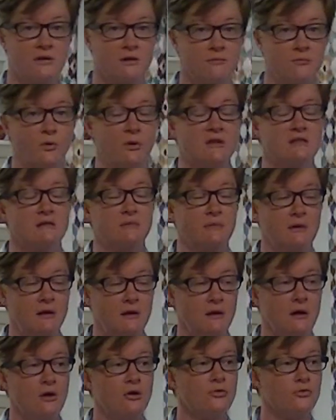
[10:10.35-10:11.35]
The boys have
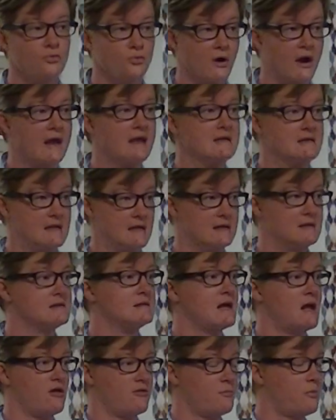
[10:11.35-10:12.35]
been raised in
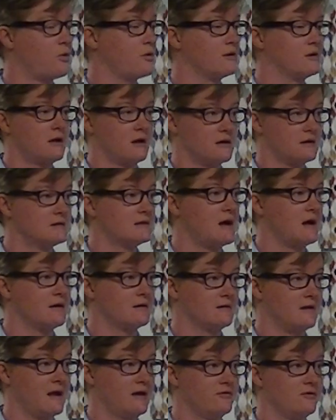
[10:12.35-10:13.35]
Southport their
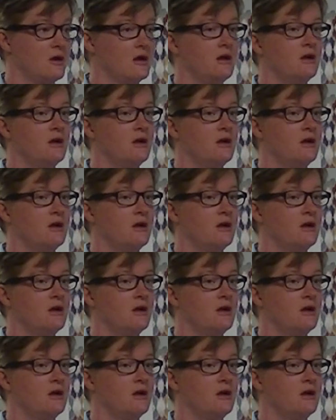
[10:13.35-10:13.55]
entire life.